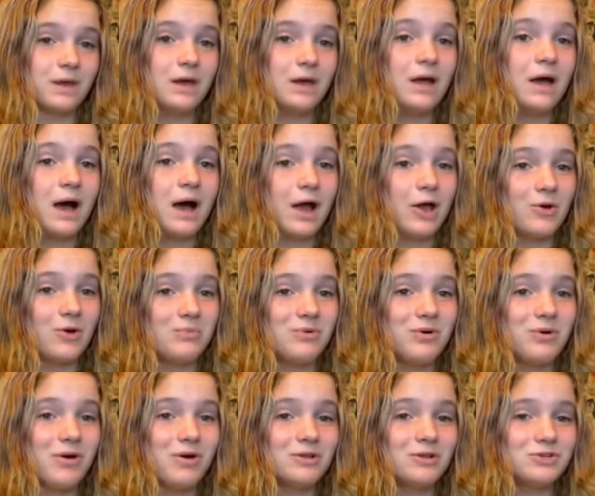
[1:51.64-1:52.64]
I hope you
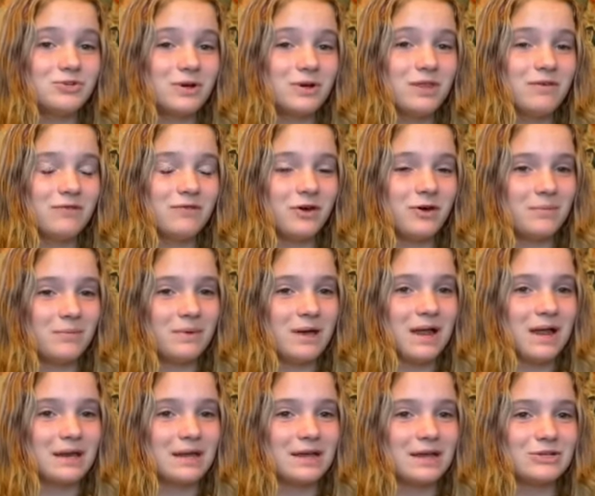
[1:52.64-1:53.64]
all enjoy the film
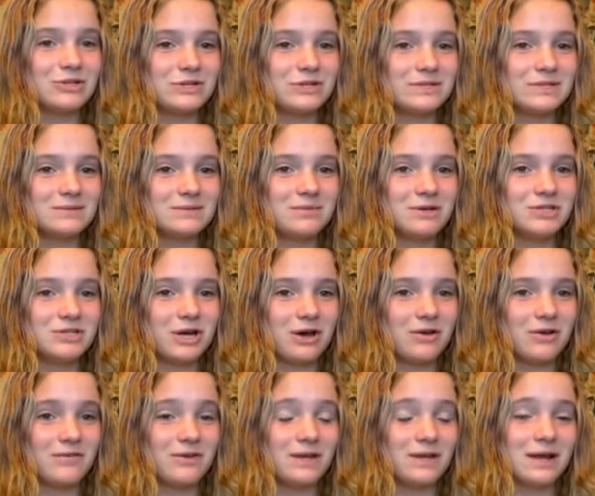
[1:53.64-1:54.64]
and get just as much out
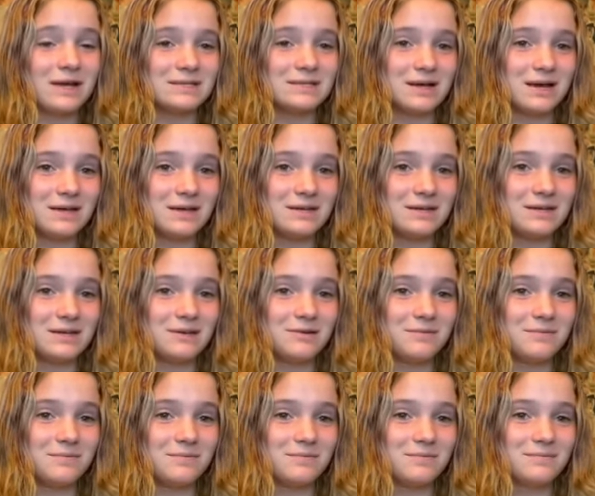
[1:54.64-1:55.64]
of it as I did.
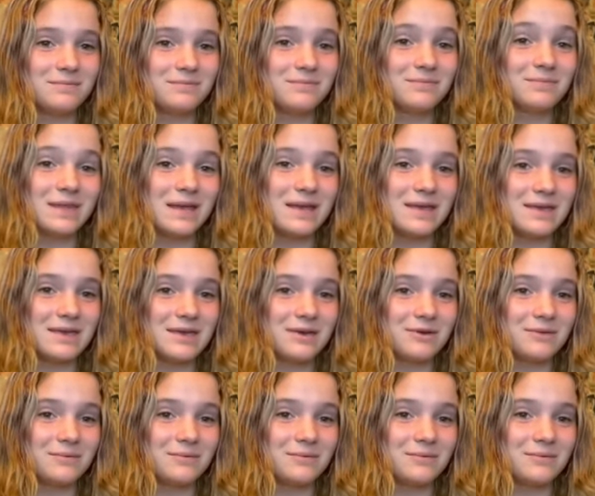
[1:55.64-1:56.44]
Thank you.